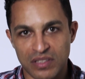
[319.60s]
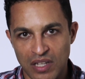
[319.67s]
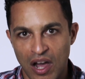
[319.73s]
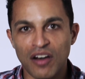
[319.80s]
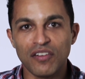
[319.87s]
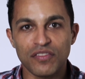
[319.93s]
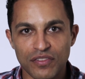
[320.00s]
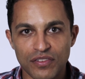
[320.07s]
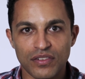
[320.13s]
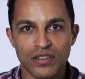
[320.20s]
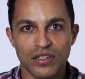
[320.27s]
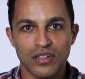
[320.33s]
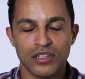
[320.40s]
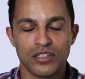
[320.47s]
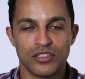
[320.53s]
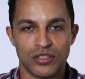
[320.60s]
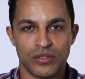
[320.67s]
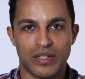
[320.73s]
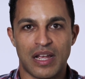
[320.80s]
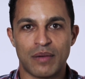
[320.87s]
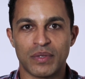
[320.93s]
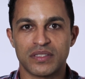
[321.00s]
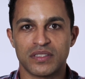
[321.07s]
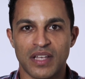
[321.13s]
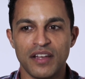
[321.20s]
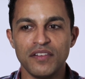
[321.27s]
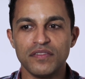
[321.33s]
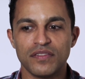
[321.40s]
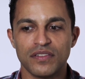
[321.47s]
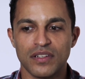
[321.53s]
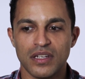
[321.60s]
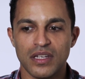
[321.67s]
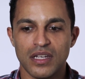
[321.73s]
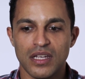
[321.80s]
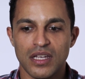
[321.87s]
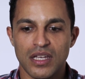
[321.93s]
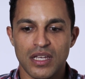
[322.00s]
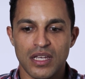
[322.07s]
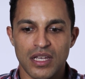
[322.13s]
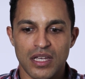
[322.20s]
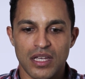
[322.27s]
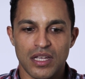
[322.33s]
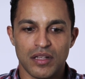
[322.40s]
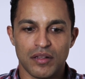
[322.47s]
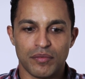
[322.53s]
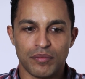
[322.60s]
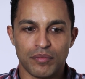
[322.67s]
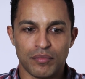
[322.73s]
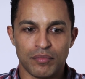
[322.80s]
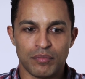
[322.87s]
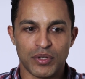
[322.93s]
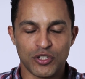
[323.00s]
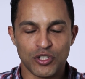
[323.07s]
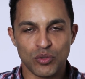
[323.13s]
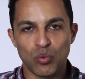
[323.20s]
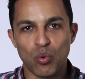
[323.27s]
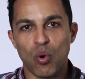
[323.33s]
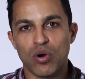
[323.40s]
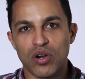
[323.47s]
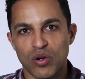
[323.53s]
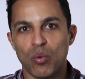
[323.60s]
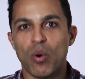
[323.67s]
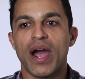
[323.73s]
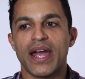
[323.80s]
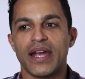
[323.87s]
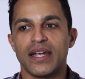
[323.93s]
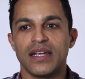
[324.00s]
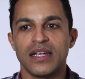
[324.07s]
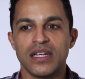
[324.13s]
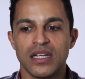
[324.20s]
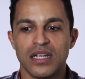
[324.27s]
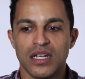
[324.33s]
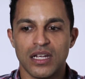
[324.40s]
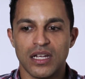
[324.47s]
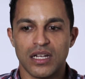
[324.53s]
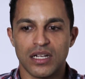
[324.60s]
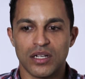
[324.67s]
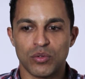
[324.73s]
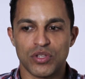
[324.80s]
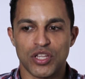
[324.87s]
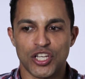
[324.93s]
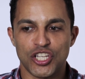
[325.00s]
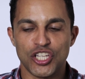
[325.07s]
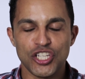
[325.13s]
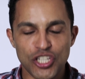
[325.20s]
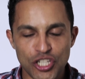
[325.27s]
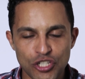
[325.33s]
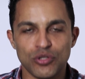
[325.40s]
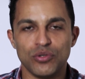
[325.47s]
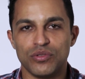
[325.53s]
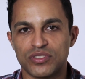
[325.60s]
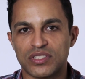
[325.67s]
tough doing MSF, but you walk away with a huge